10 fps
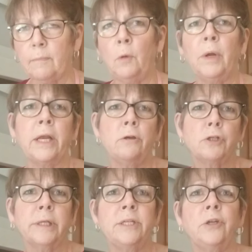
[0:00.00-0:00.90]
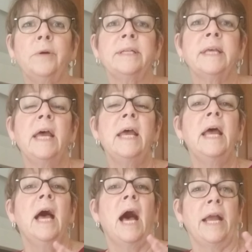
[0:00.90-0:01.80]
What I usually do is
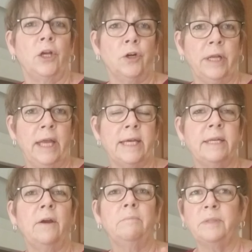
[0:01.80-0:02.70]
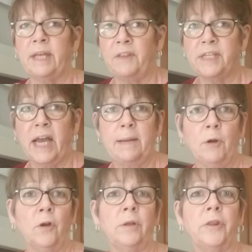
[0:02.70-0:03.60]
I cook it, set the
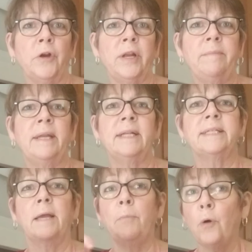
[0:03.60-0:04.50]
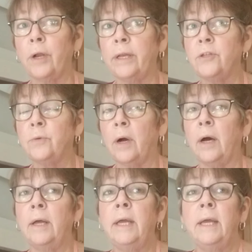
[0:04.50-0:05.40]
timer, in 30 minutes I pour it into a